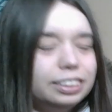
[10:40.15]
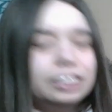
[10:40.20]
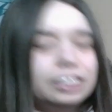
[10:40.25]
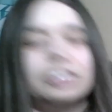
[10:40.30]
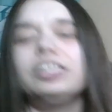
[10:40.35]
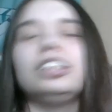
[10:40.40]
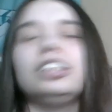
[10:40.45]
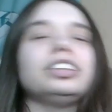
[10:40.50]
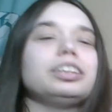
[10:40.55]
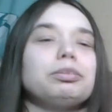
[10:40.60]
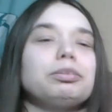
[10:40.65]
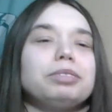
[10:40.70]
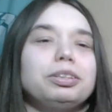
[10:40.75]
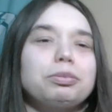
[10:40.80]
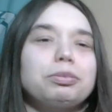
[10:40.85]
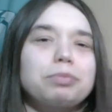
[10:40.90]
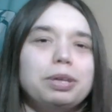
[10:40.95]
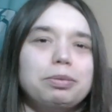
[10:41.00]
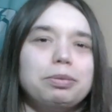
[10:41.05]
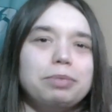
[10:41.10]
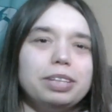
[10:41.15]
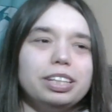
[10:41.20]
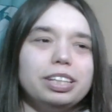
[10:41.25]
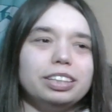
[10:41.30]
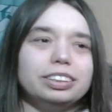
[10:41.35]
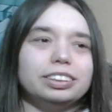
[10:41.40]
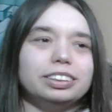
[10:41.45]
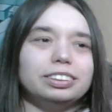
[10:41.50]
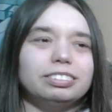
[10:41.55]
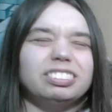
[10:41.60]
So some of you may be
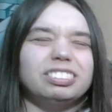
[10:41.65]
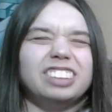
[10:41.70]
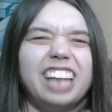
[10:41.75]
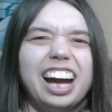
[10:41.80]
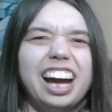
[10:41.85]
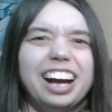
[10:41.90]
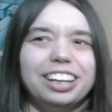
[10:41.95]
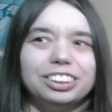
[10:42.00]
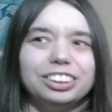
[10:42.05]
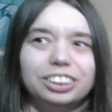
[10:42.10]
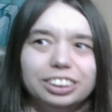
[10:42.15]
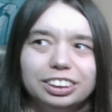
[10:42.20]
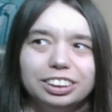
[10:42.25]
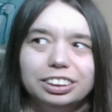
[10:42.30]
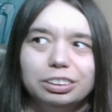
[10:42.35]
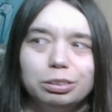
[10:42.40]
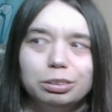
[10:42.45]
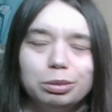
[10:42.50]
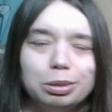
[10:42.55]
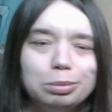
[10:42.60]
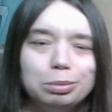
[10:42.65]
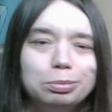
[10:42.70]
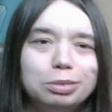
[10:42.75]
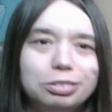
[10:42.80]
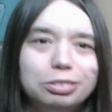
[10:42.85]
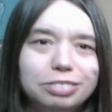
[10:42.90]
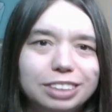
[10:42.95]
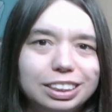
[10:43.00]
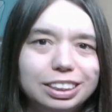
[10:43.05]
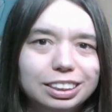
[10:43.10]
into action horror
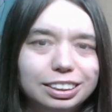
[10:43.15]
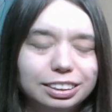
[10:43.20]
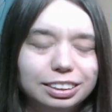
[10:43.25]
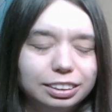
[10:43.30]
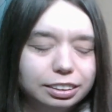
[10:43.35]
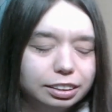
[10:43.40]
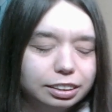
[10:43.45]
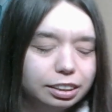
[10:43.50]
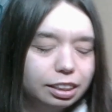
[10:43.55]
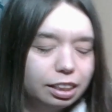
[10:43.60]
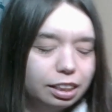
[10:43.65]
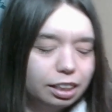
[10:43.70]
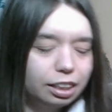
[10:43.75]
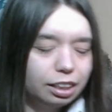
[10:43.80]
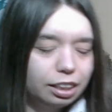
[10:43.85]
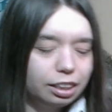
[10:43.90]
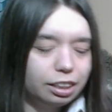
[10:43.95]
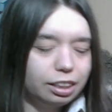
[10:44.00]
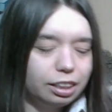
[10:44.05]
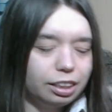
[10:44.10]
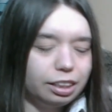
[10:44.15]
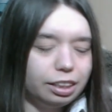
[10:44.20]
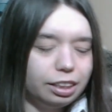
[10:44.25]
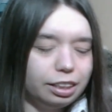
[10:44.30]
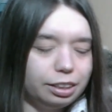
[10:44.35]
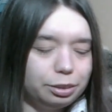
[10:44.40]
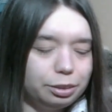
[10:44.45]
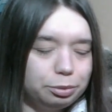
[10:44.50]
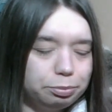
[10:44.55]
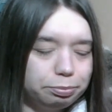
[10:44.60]
movies.
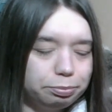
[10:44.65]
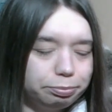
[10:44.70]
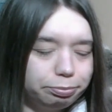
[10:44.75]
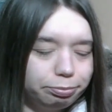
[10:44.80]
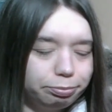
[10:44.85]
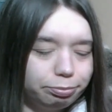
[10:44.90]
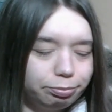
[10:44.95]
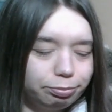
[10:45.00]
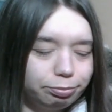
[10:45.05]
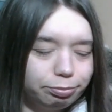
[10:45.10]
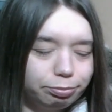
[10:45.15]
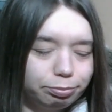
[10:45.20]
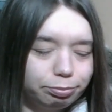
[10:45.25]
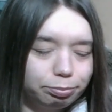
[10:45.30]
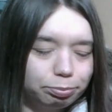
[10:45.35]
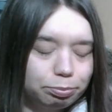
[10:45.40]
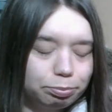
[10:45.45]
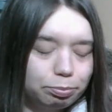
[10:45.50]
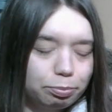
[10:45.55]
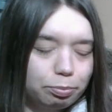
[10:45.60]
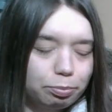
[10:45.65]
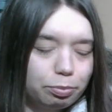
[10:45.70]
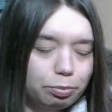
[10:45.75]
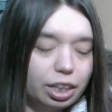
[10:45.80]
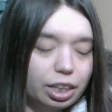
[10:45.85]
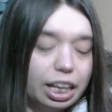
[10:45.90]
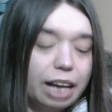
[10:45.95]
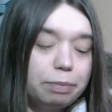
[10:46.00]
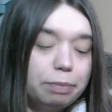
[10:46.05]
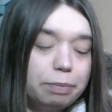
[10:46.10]

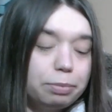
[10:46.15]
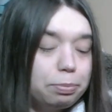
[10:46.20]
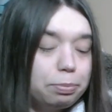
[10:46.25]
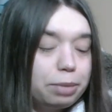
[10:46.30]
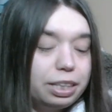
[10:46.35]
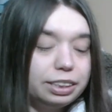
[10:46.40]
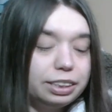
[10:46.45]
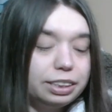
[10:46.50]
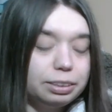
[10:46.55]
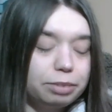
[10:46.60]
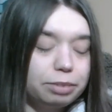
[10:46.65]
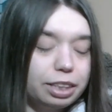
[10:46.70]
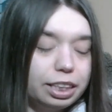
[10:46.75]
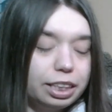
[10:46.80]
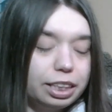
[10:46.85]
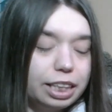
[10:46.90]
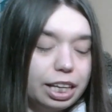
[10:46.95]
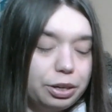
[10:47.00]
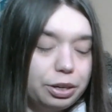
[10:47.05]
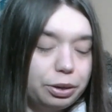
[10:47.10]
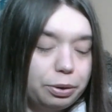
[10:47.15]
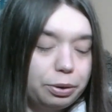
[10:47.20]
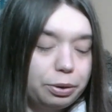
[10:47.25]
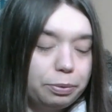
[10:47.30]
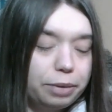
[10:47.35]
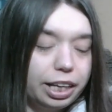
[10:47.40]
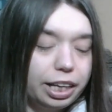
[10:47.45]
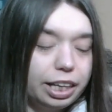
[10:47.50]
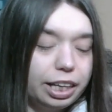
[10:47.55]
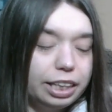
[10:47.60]
That might be something that you're
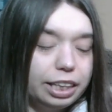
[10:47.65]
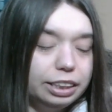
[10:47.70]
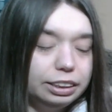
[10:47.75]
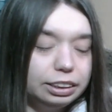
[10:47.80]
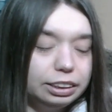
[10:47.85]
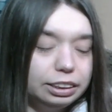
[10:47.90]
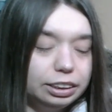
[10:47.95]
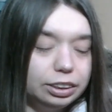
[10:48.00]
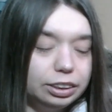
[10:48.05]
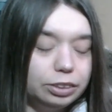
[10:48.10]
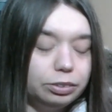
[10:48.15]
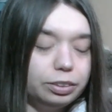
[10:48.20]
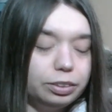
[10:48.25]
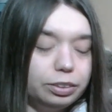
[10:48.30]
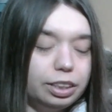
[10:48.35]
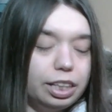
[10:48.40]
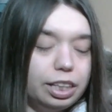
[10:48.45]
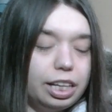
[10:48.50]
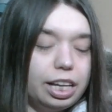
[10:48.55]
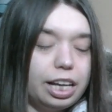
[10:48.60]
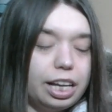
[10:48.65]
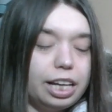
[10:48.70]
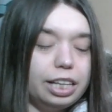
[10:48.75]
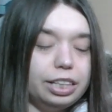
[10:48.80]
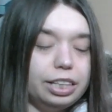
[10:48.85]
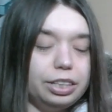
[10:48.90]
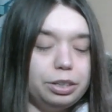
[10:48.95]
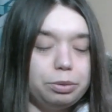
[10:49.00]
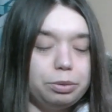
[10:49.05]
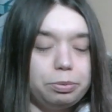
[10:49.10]
going into,
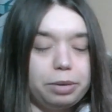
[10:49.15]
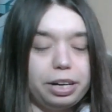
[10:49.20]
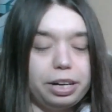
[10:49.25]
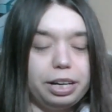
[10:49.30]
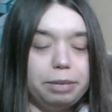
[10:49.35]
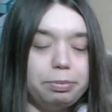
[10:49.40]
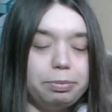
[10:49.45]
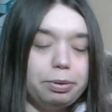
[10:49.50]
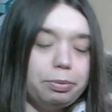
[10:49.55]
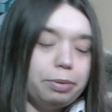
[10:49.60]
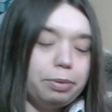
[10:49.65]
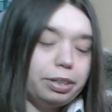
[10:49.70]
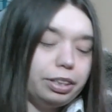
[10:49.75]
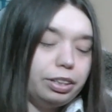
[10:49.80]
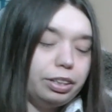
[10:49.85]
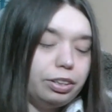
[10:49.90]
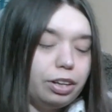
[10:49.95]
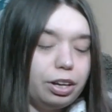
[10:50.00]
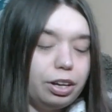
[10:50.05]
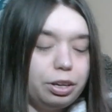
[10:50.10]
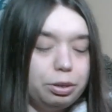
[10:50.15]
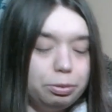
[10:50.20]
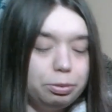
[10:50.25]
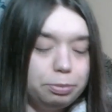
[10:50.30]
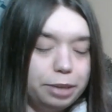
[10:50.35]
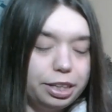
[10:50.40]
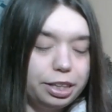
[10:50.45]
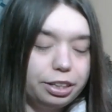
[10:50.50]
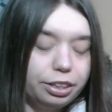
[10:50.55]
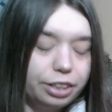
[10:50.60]
and you're worried about whether or not you'll
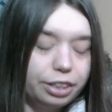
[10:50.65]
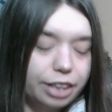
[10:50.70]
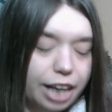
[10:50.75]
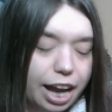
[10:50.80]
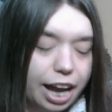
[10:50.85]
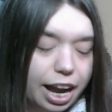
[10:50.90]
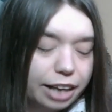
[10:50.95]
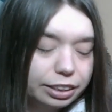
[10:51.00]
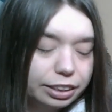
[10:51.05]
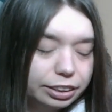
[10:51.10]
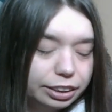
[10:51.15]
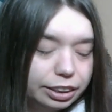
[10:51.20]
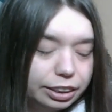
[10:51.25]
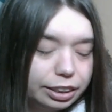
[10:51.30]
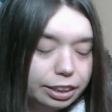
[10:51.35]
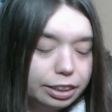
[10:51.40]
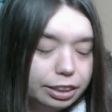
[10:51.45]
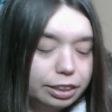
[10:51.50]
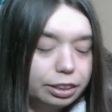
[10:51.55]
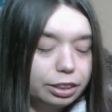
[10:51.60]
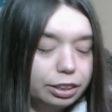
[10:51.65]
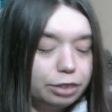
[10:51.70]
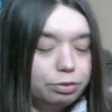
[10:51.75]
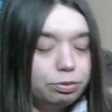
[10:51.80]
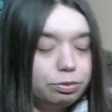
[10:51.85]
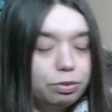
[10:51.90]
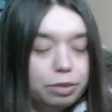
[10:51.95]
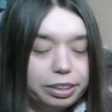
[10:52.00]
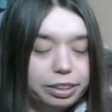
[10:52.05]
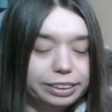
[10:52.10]
be a good actor, good
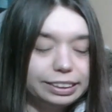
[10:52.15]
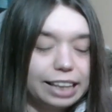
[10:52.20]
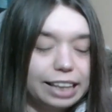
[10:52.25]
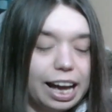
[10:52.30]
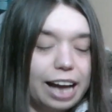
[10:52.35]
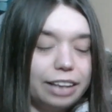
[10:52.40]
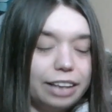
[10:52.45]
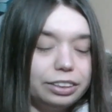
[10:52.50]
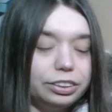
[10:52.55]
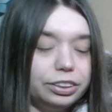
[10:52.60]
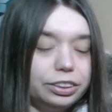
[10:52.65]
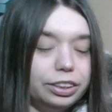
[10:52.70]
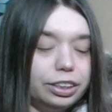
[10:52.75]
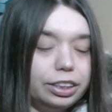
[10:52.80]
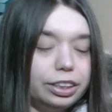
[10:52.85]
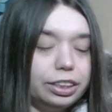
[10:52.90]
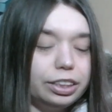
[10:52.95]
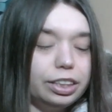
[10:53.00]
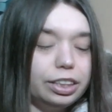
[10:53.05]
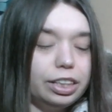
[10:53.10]
voice actor.